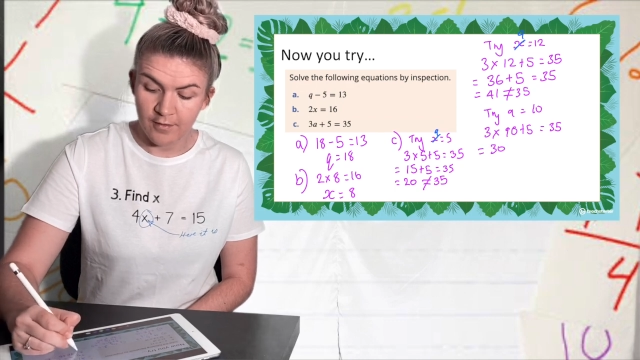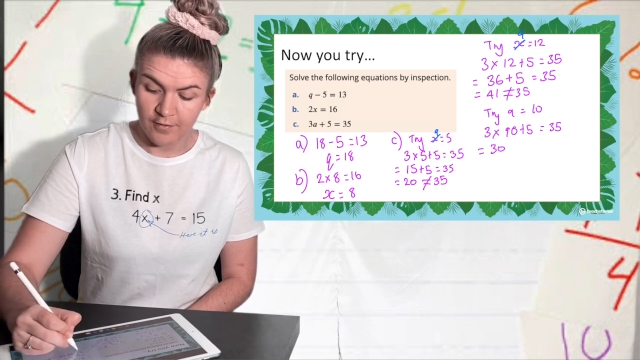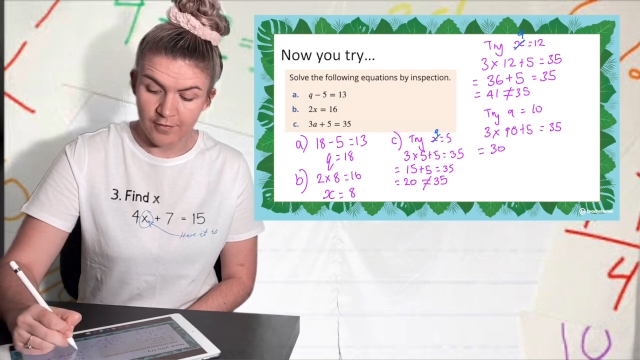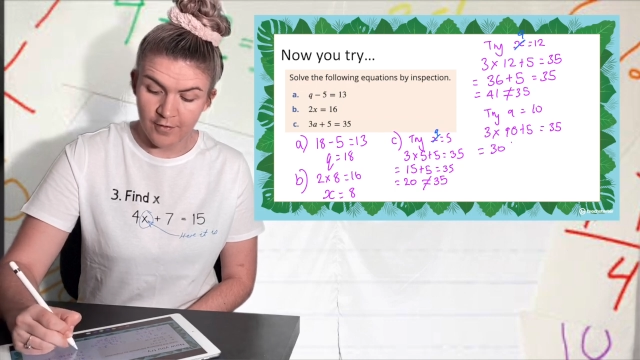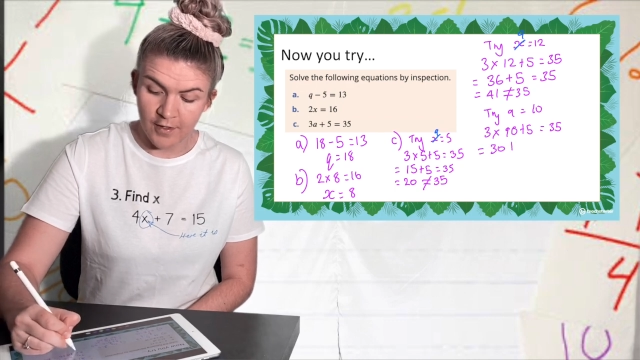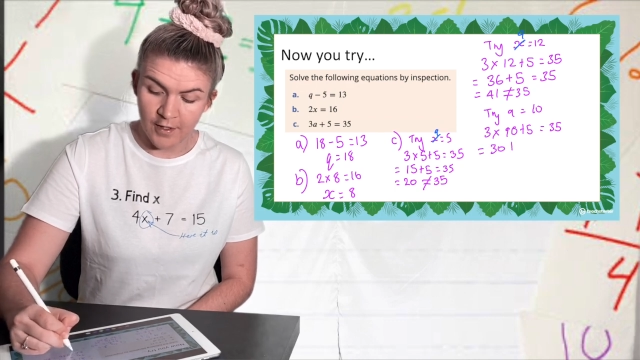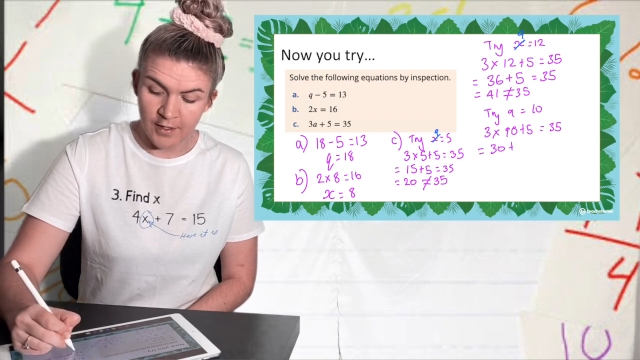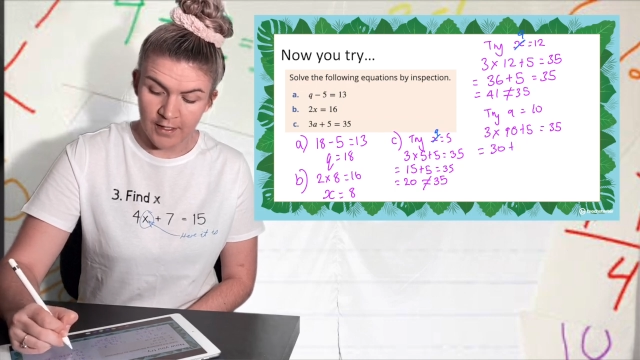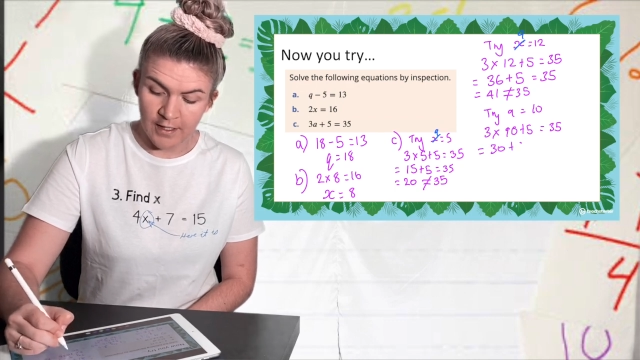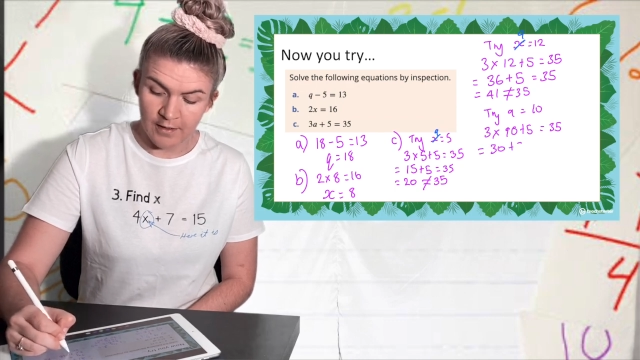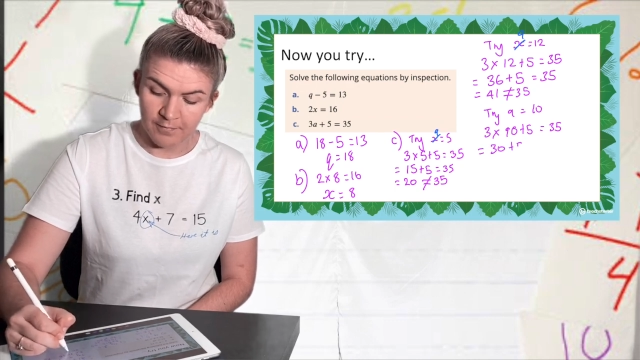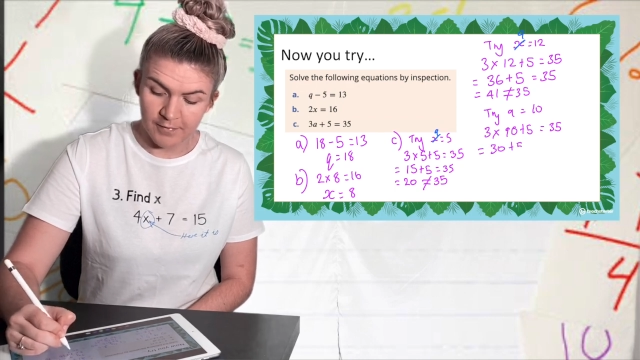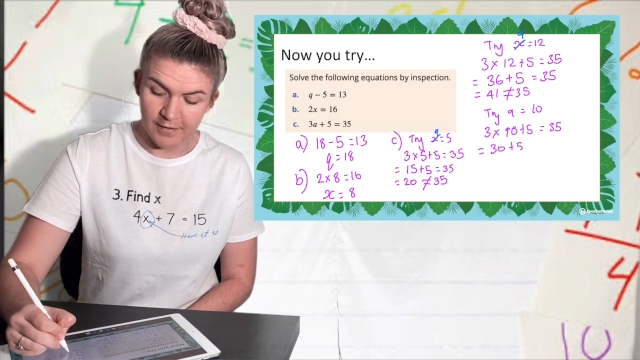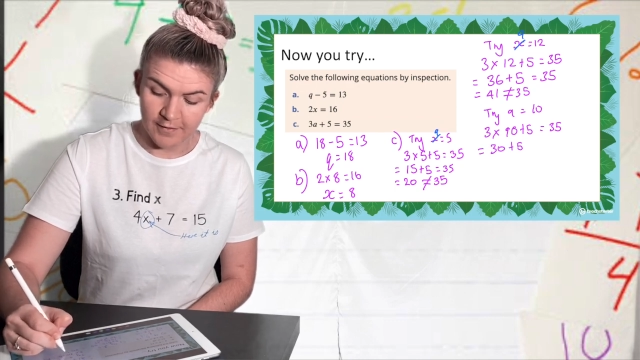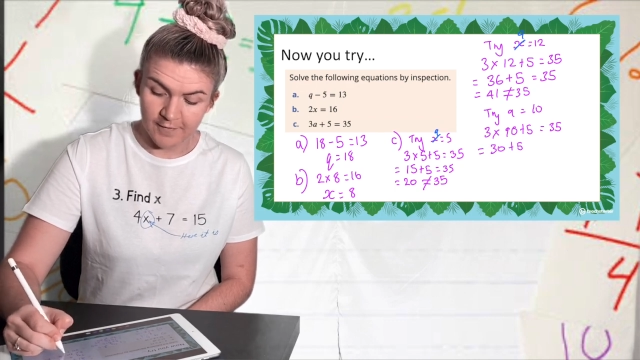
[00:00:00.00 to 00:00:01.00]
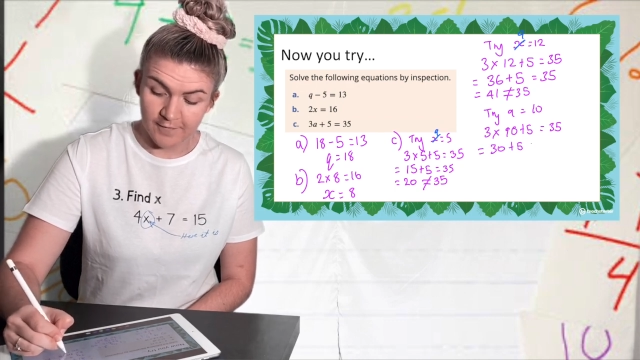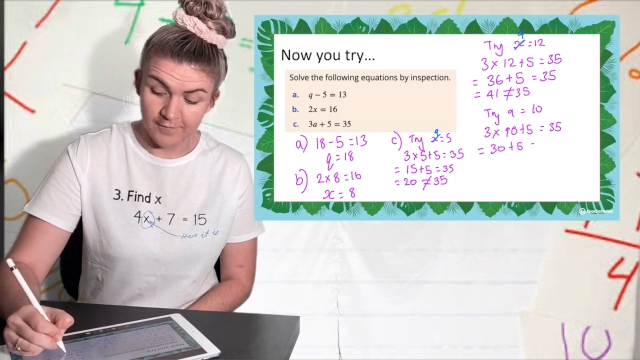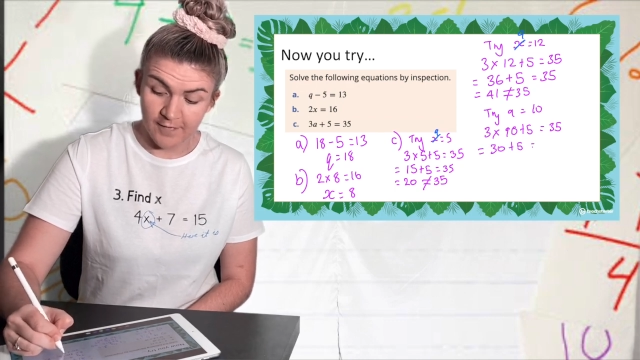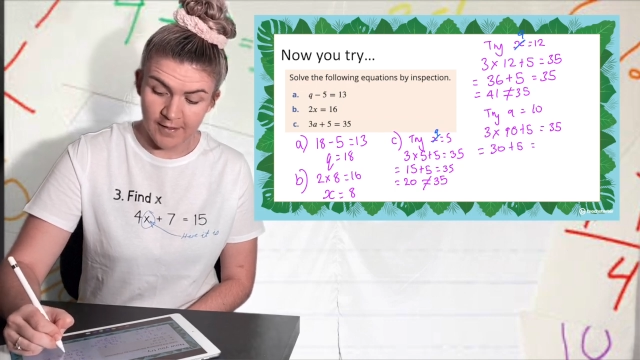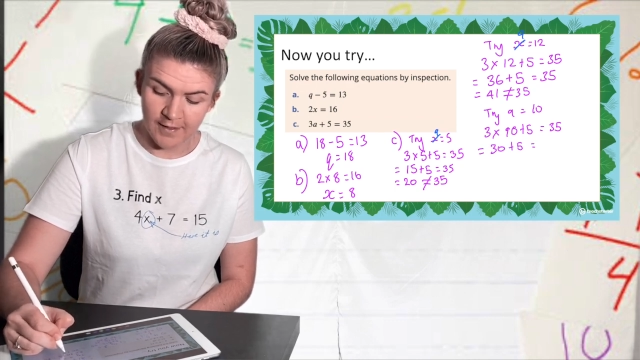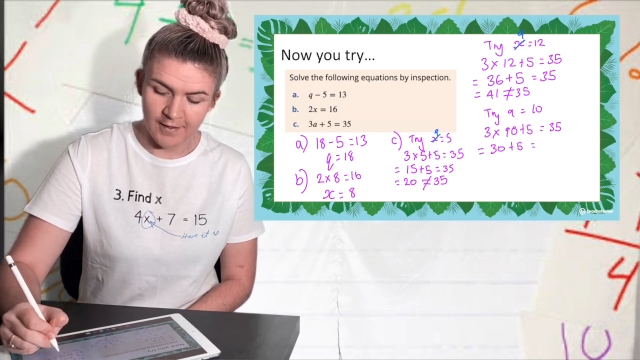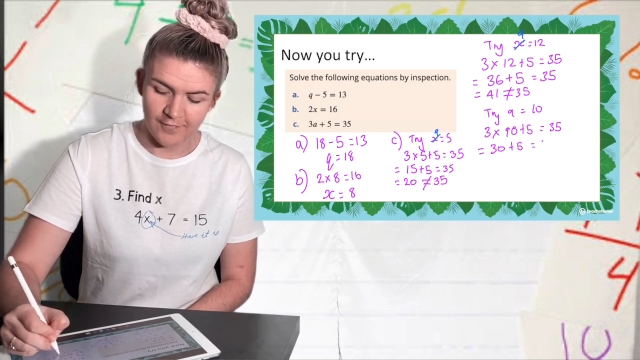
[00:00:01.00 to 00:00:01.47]
30 plus
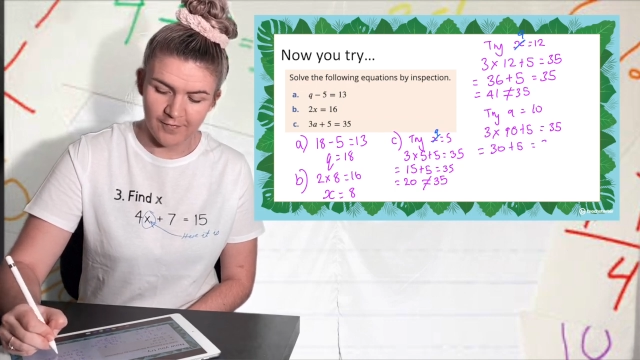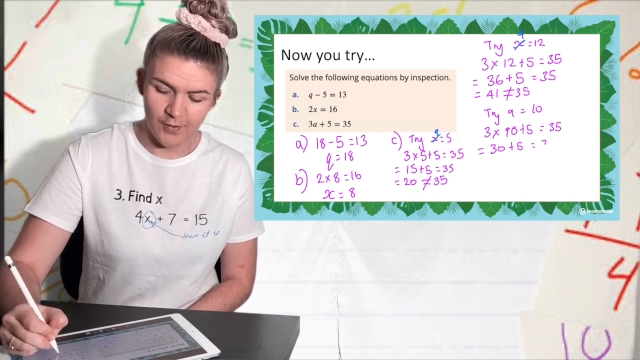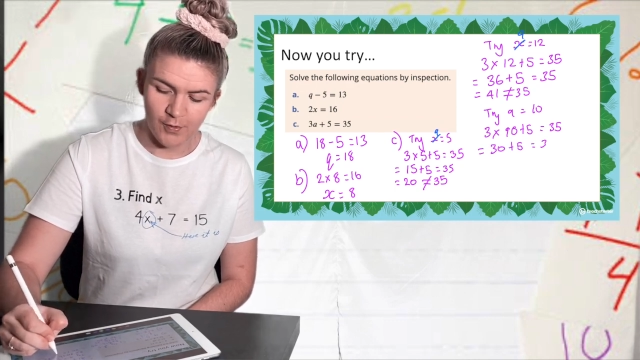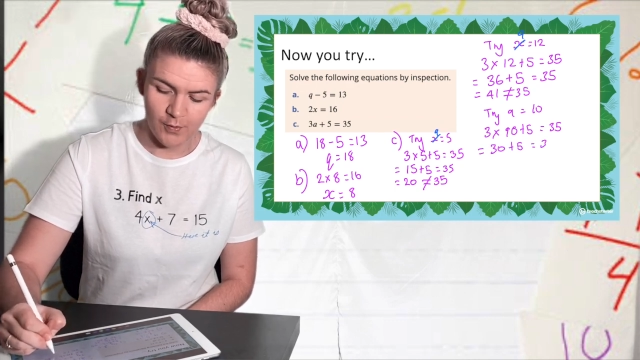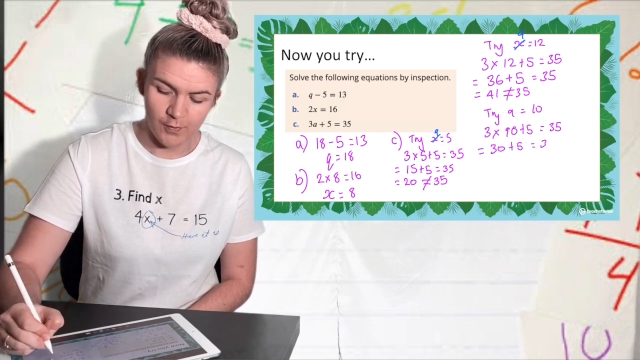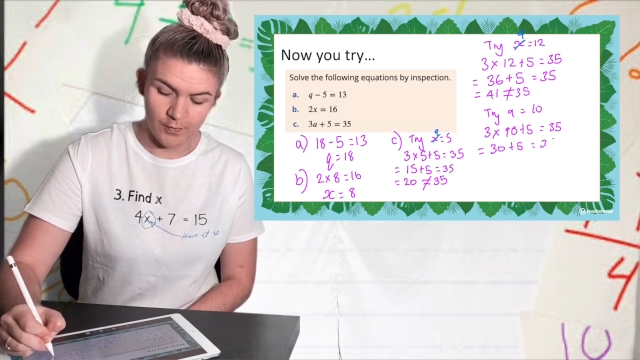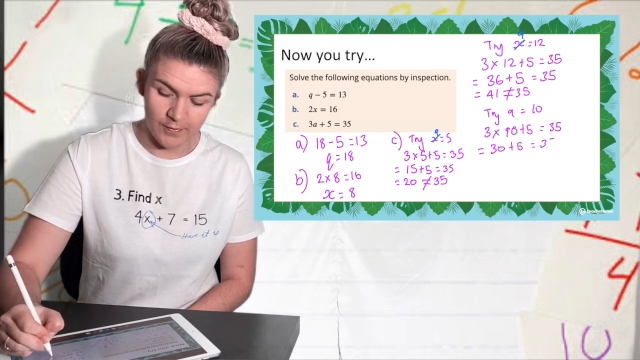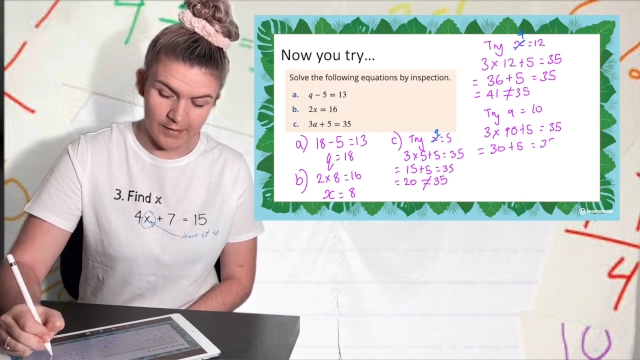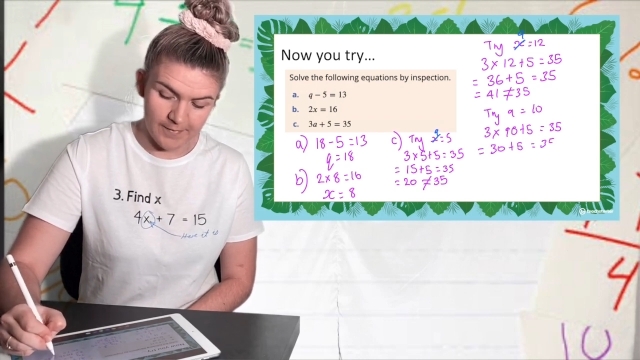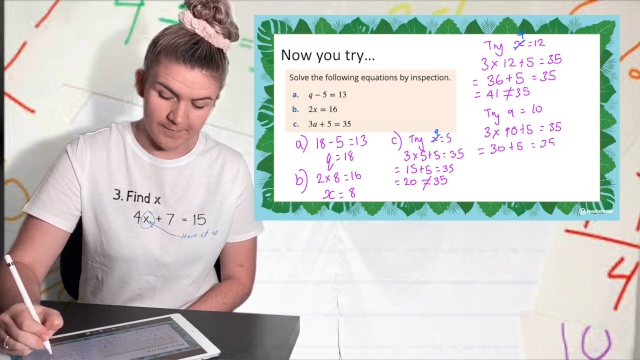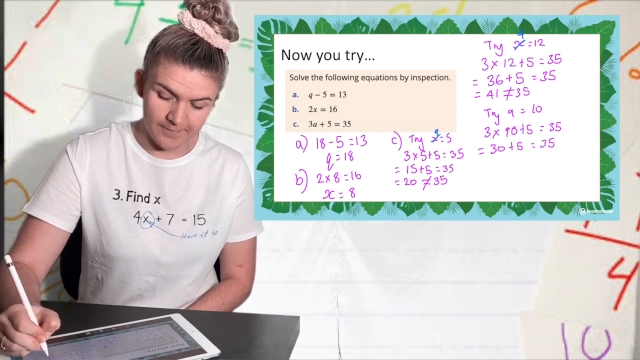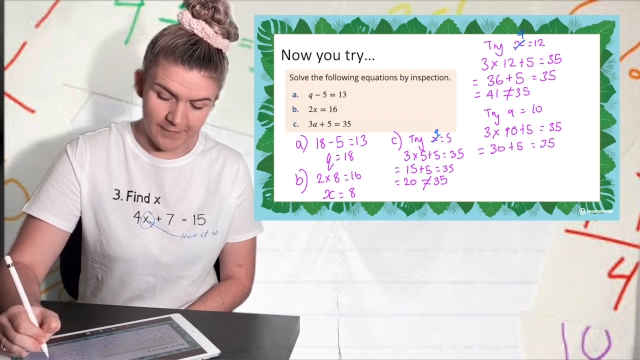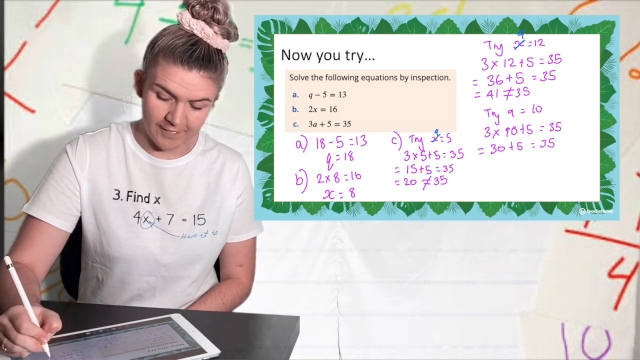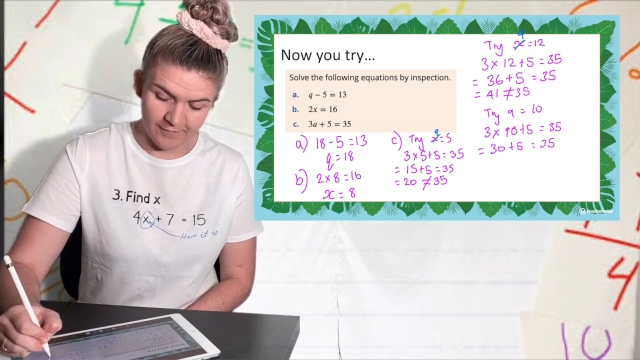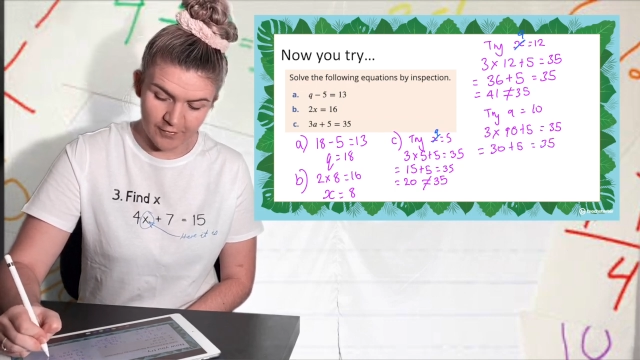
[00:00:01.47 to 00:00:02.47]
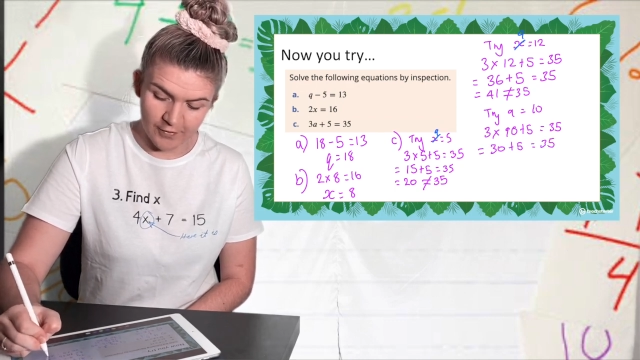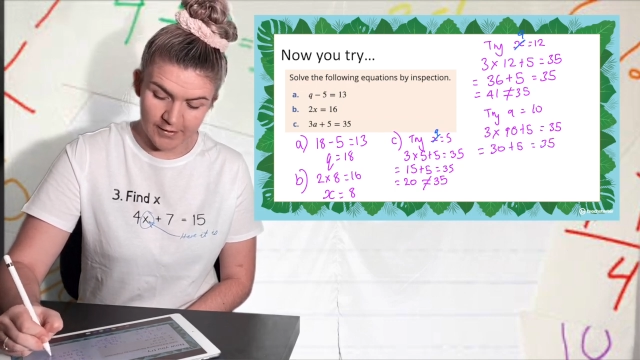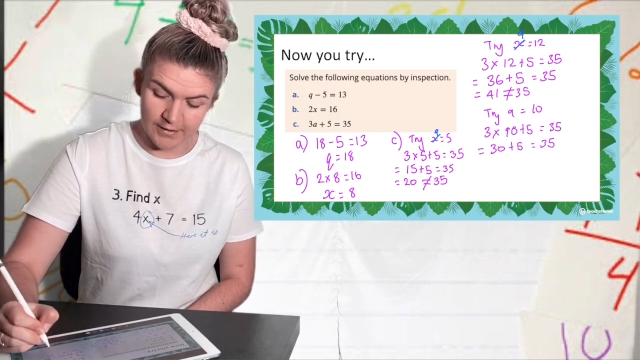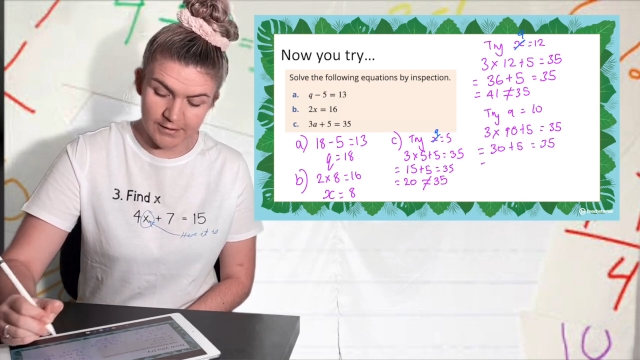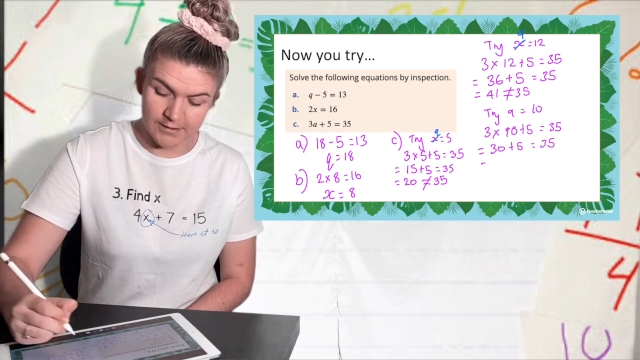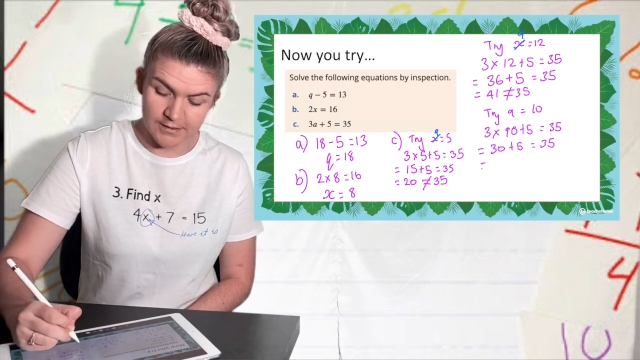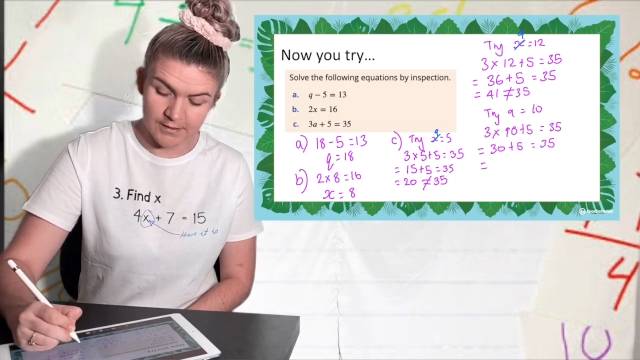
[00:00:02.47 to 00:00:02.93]
5, oh yep, I've got
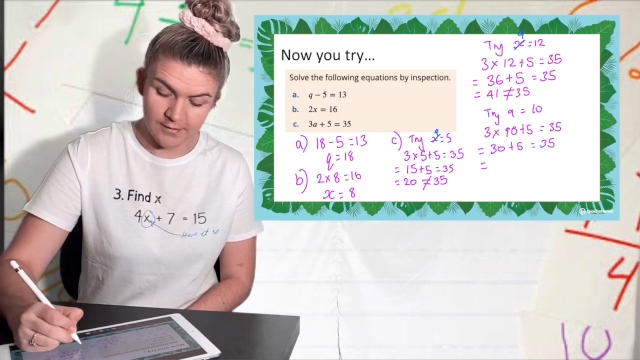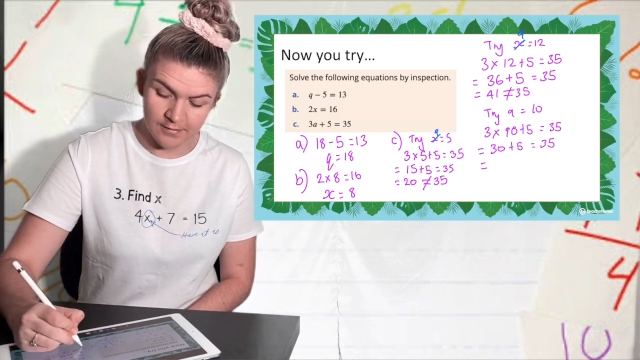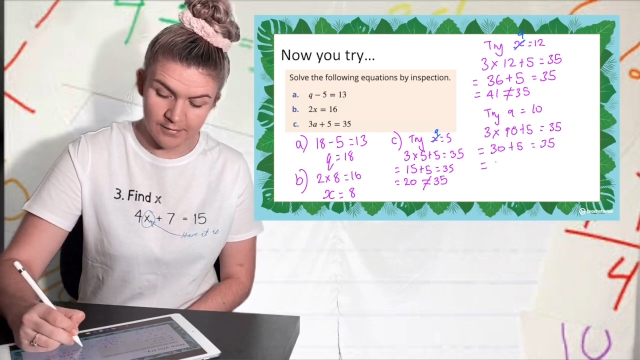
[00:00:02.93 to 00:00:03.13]
it.